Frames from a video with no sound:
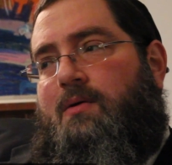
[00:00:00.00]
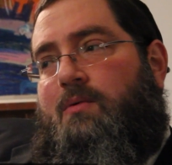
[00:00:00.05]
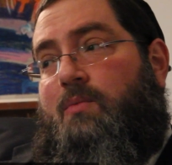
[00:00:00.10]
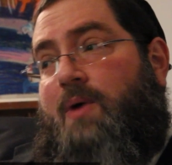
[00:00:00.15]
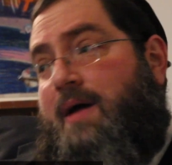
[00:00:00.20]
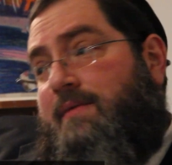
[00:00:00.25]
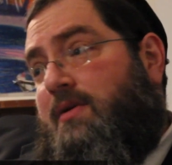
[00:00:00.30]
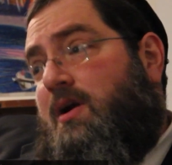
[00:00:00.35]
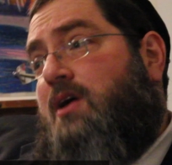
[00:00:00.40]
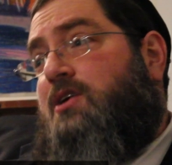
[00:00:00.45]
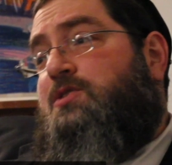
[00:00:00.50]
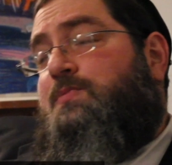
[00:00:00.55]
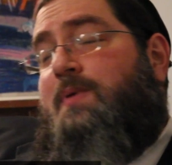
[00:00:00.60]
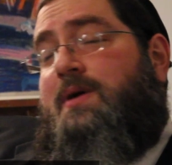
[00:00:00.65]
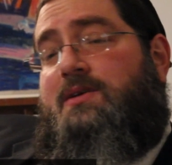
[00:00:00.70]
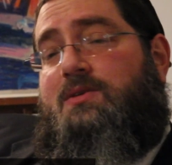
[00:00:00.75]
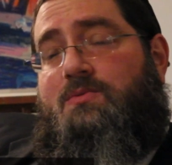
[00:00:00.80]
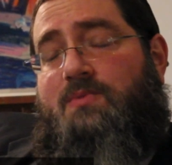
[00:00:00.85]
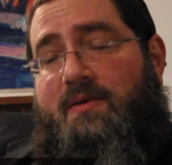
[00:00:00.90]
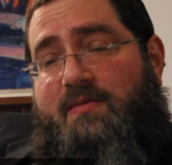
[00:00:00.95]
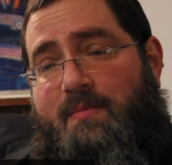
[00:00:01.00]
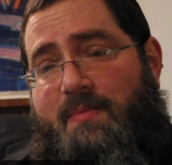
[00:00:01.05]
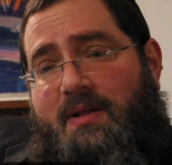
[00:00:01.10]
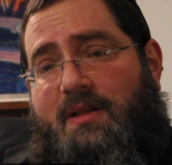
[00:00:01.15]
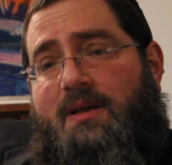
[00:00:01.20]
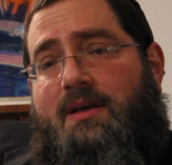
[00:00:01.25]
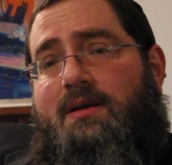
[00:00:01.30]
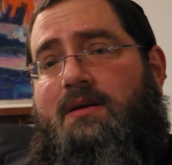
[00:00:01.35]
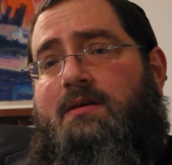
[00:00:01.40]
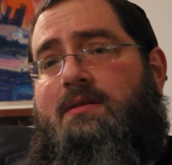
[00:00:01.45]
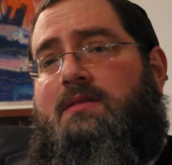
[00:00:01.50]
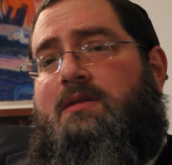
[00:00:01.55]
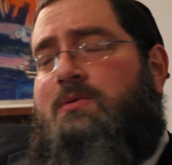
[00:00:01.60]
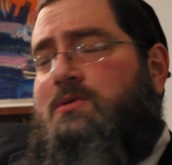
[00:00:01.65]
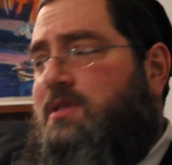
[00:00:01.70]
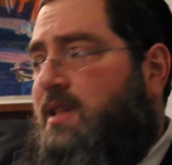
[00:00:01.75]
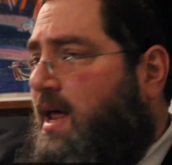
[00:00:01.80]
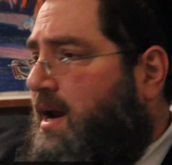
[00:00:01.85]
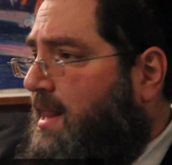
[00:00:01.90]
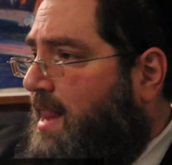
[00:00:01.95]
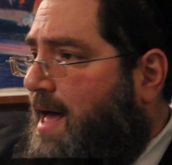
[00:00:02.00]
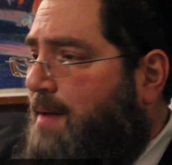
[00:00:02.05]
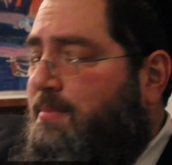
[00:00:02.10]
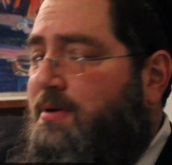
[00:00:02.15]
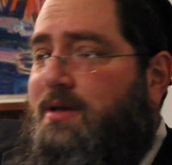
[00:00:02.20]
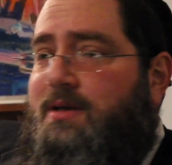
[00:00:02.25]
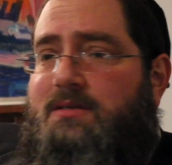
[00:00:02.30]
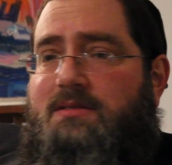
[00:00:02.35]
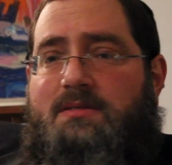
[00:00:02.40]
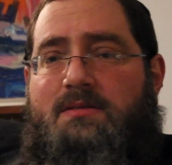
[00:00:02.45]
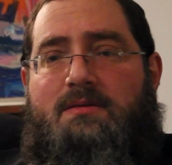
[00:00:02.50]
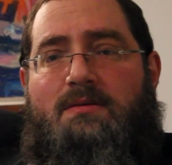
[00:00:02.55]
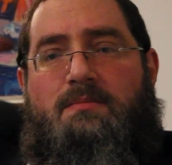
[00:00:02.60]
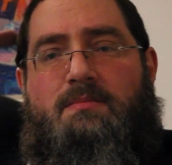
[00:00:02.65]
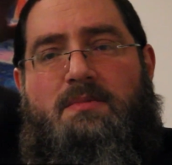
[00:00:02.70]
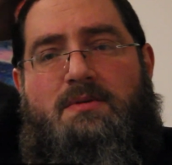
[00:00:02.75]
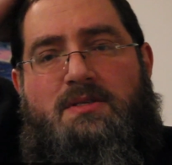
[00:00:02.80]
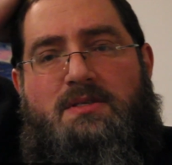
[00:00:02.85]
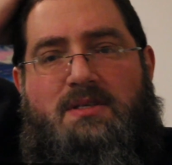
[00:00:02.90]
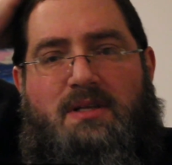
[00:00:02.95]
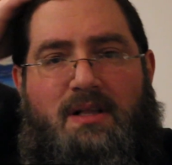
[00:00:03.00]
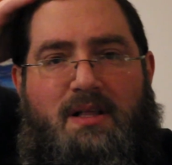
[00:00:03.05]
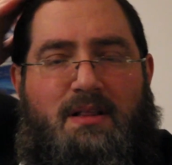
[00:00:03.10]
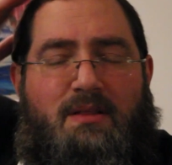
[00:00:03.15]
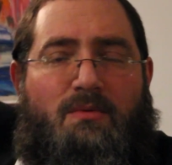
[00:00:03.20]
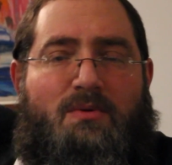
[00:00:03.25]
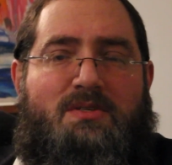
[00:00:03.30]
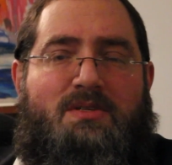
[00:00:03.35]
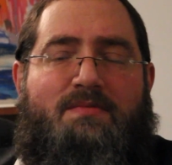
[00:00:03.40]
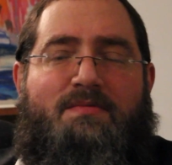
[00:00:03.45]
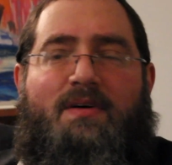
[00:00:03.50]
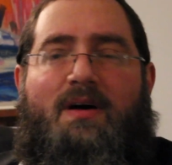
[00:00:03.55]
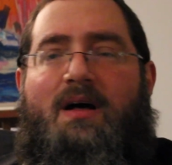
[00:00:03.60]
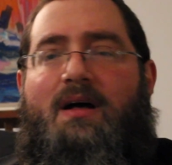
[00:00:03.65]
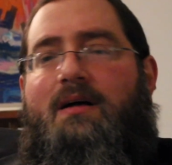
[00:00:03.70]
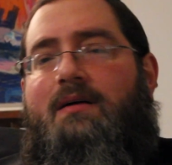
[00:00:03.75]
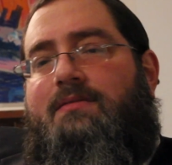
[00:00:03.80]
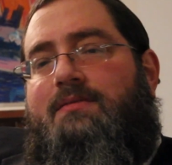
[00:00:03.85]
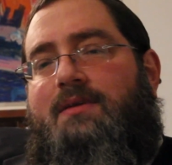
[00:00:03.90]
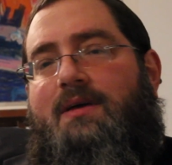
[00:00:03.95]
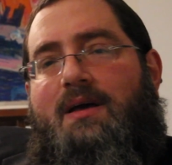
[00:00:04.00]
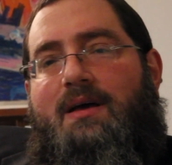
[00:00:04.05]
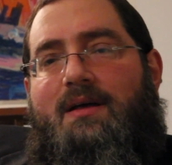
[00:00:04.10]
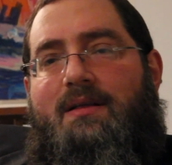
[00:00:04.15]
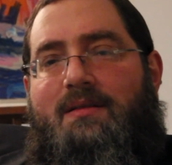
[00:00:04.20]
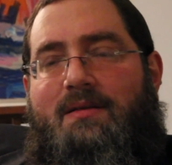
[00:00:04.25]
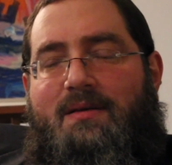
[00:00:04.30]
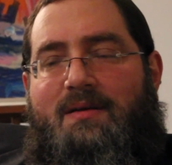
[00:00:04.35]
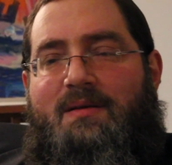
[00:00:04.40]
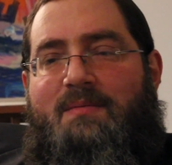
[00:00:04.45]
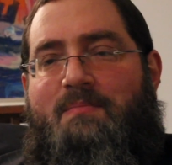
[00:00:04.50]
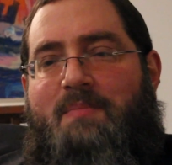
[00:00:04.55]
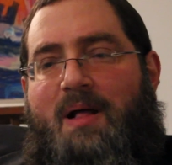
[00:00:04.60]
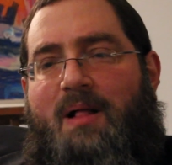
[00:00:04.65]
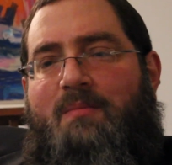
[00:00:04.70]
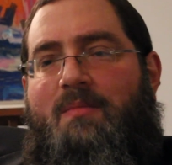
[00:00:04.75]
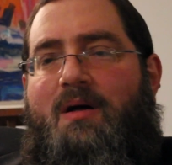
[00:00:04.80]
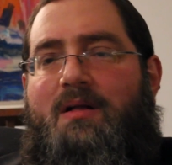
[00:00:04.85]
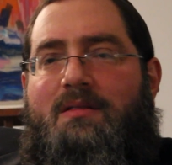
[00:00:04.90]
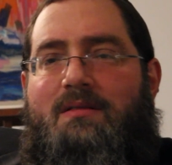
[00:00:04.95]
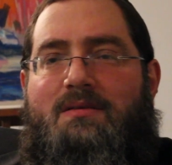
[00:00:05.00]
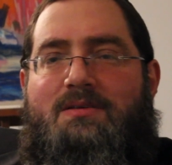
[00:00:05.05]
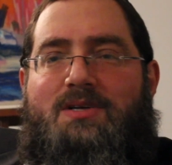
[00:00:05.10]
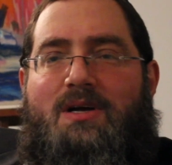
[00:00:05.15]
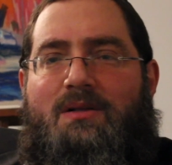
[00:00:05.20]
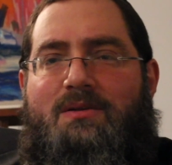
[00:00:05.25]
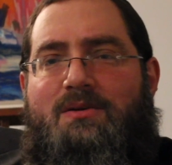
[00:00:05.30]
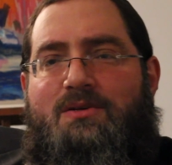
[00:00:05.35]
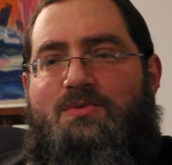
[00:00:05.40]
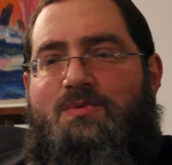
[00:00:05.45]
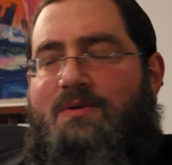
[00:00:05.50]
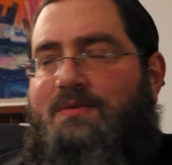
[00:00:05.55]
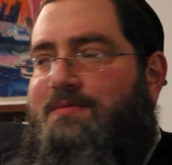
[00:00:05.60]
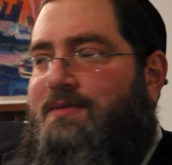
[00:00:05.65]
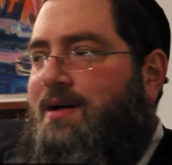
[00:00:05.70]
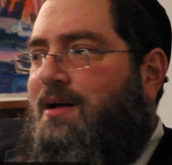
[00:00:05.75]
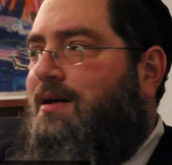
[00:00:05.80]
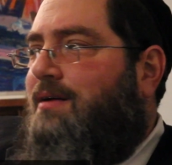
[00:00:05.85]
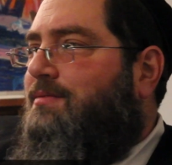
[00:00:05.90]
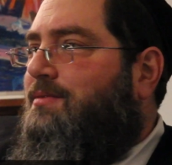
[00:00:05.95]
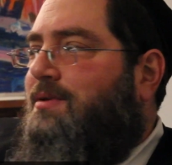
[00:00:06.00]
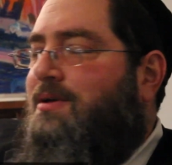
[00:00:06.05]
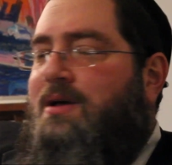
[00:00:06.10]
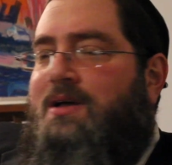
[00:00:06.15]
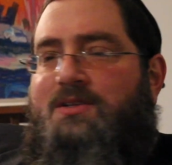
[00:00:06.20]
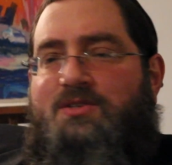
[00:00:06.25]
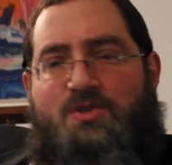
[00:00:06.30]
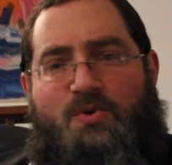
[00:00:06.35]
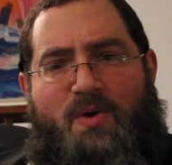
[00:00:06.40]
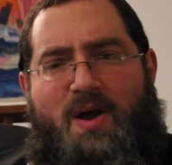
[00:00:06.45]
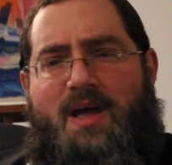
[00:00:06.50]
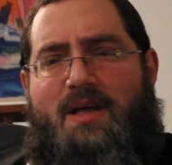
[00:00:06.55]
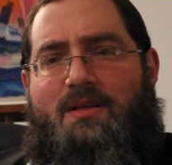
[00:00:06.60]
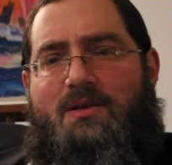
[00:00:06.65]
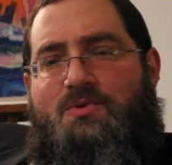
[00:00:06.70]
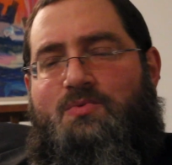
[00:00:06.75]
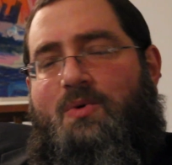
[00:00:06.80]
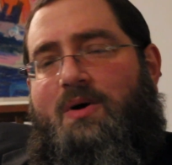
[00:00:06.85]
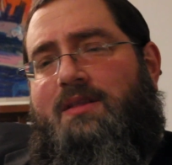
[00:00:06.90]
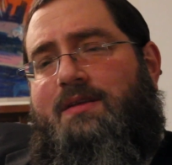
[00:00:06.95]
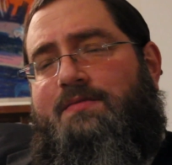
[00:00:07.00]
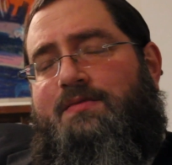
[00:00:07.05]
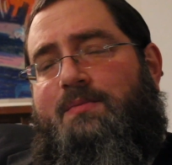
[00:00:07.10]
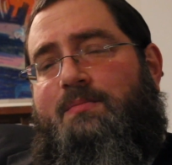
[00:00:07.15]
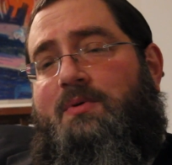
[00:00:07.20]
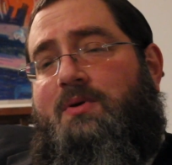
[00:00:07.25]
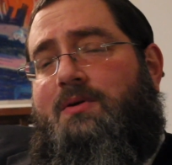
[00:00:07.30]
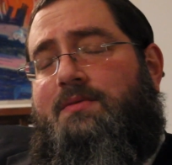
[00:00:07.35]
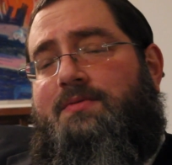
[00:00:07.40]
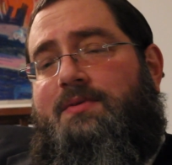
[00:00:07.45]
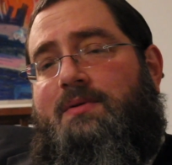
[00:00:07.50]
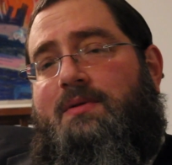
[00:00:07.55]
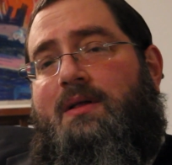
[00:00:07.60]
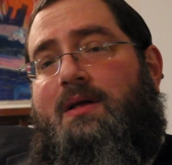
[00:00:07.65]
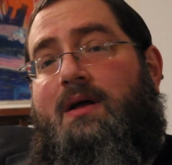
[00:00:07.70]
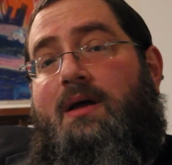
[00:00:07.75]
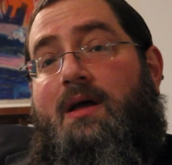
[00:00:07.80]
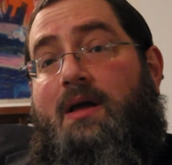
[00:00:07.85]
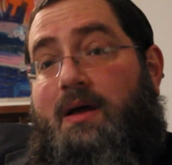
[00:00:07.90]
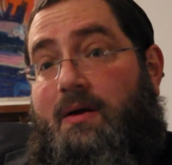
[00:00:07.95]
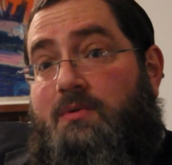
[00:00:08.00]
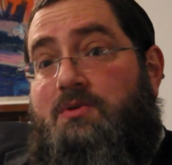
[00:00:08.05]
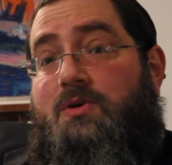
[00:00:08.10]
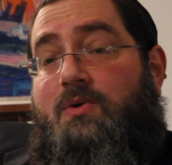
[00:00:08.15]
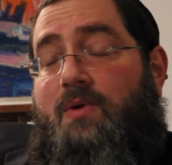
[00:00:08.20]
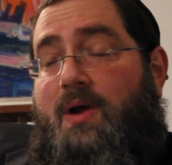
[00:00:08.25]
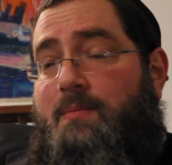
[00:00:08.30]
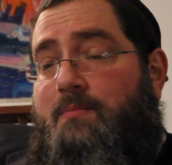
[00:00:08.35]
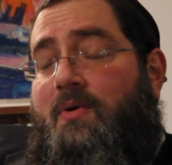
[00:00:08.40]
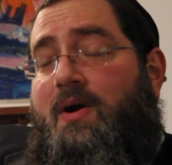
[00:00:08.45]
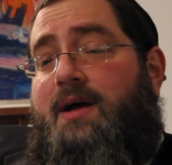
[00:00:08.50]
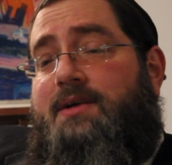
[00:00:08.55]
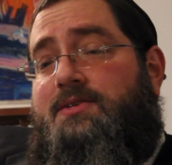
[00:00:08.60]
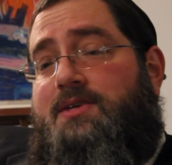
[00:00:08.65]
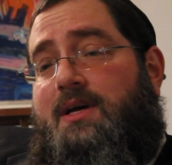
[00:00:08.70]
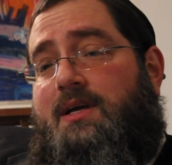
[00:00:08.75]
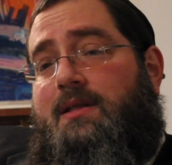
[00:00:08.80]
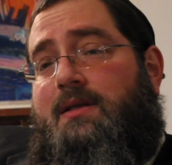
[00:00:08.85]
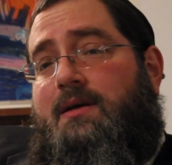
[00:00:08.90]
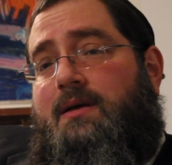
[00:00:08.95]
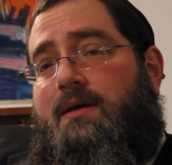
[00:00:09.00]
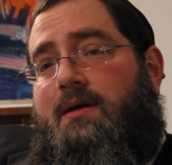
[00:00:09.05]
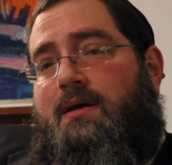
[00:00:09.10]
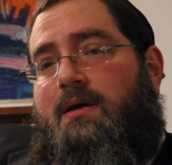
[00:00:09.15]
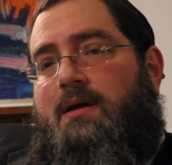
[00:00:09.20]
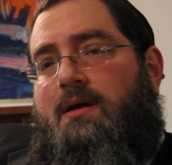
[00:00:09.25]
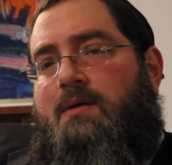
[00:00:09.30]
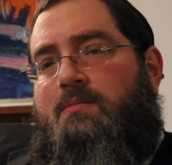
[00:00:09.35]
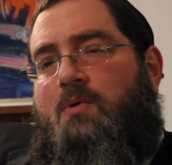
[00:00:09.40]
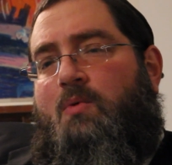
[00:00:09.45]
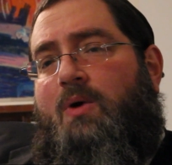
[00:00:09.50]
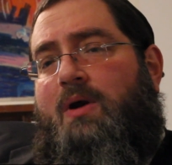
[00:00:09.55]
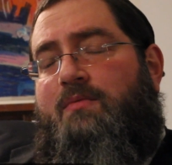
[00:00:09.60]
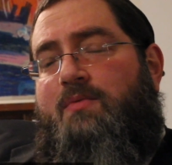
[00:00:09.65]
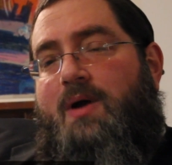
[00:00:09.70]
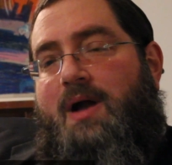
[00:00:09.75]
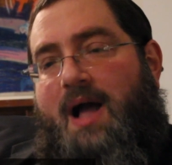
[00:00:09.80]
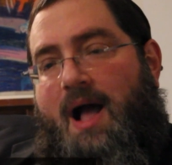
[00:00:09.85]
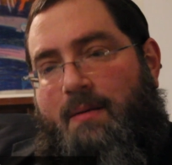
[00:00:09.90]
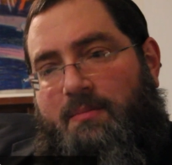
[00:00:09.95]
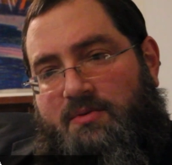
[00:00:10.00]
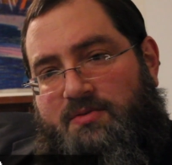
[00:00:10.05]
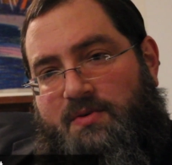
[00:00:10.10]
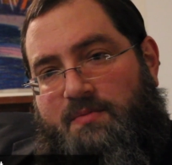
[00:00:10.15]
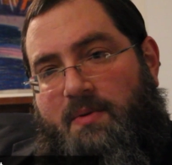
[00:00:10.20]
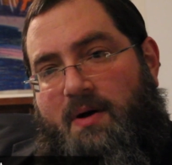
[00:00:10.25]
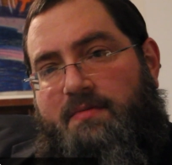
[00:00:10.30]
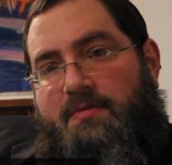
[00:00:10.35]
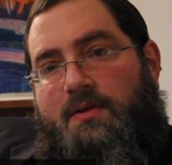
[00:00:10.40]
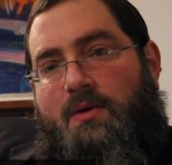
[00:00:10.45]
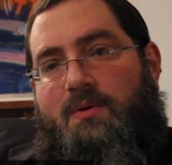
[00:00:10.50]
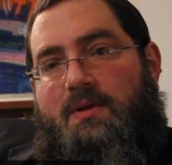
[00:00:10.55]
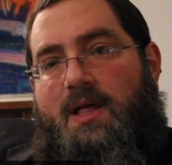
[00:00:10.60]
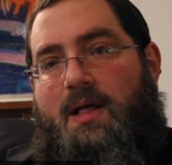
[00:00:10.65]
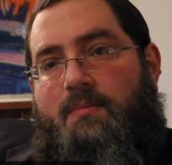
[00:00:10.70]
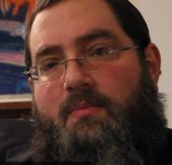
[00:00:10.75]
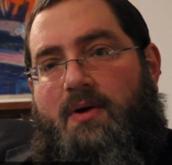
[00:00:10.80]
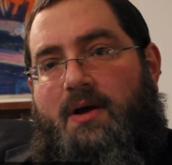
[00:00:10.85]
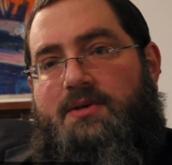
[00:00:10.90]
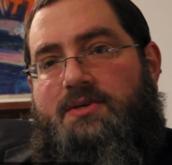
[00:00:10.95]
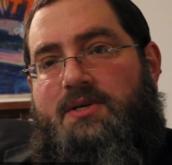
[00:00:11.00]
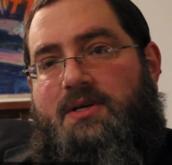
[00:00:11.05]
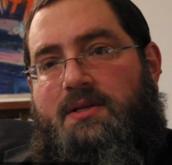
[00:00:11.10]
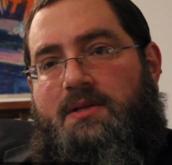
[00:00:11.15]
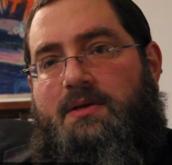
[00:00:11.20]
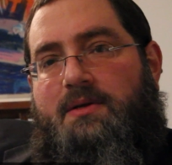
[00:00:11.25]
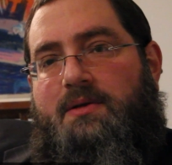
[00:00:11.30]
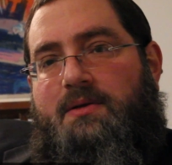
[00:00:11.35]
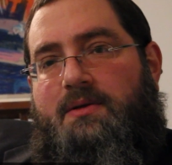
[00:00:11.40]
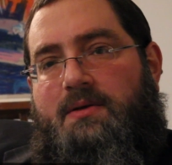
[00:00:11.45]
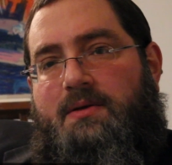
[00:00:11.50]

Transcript: We have an art space, we have a building. There was a lot of lobbyists, Mrs. Clinton was involved, you had the Belmont shelters were involved. It's great, it's wonderful, beautiful. It was a great project. But what have we accomplished for Buffalo with that project?